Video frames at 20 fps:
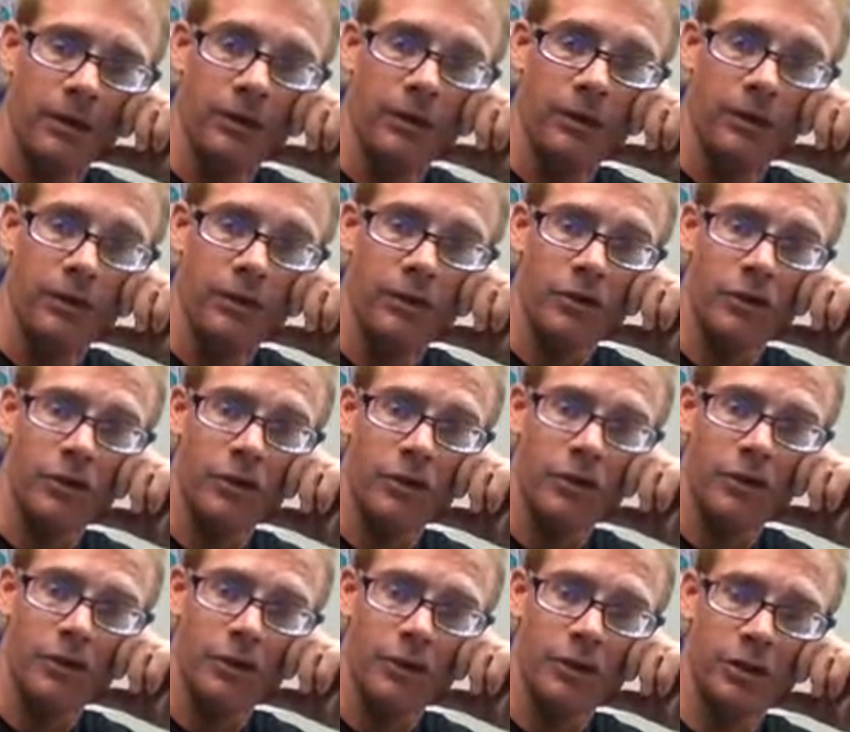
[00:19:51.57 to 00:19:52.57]
You're a
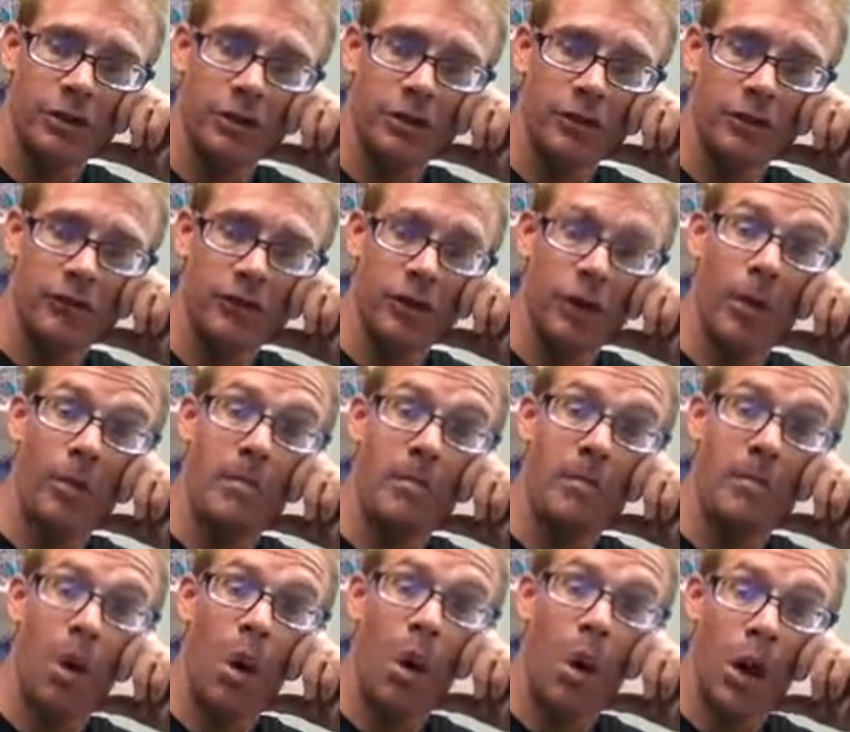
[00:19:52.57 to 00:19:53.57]
sorry excuse for a
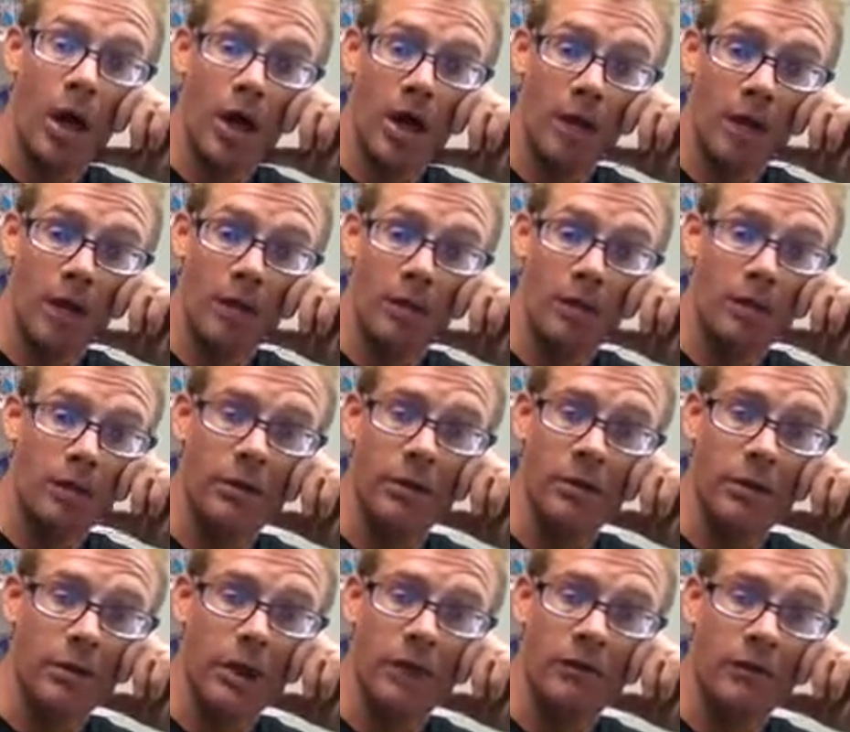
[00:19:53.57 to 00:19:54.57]
boy, and
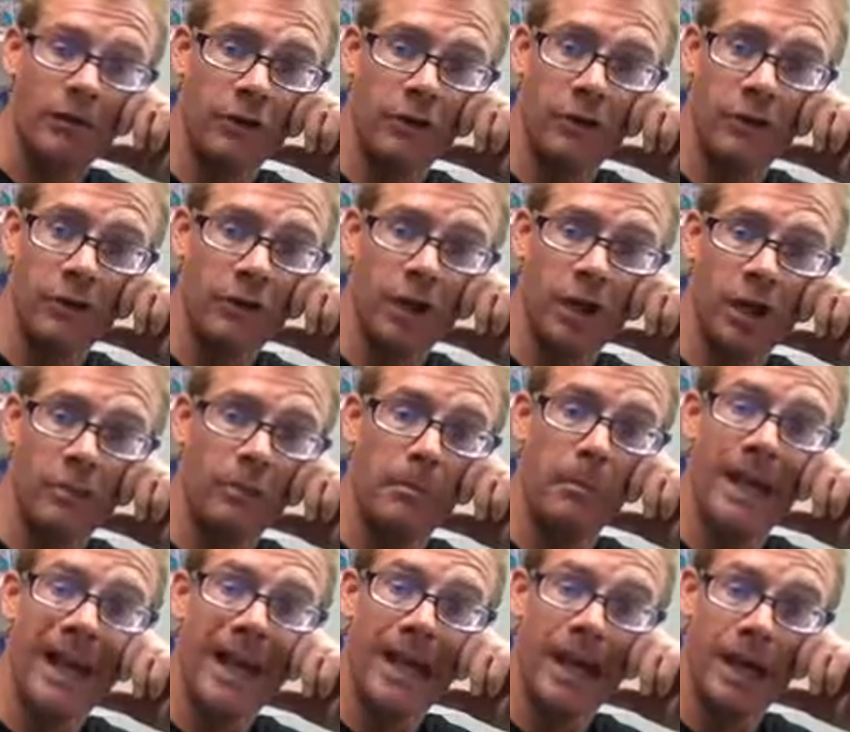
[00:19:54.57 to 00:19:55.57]
you're definitely not a
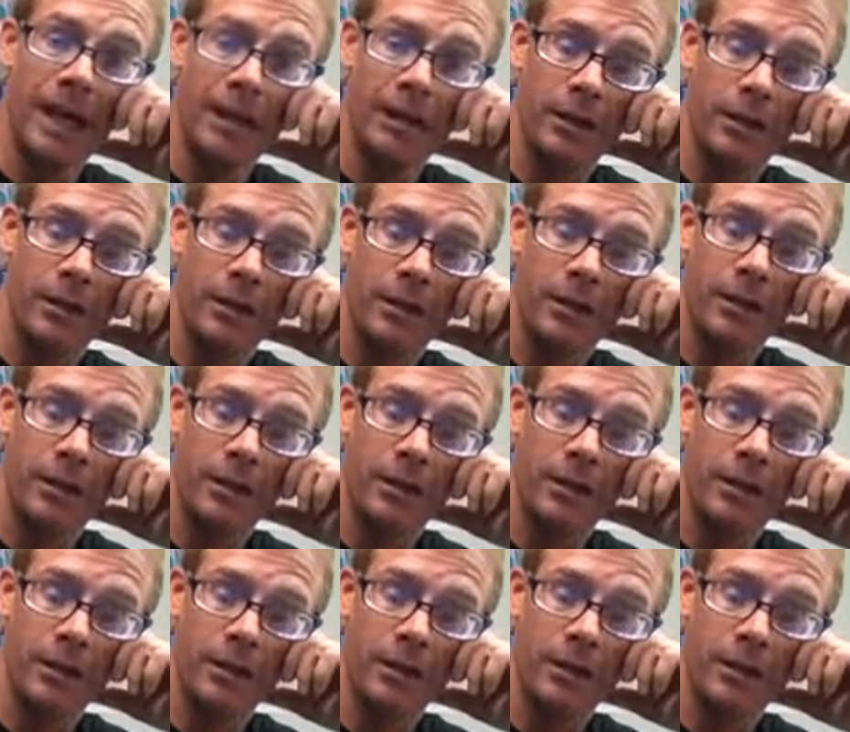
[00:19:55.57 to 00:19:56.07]
man.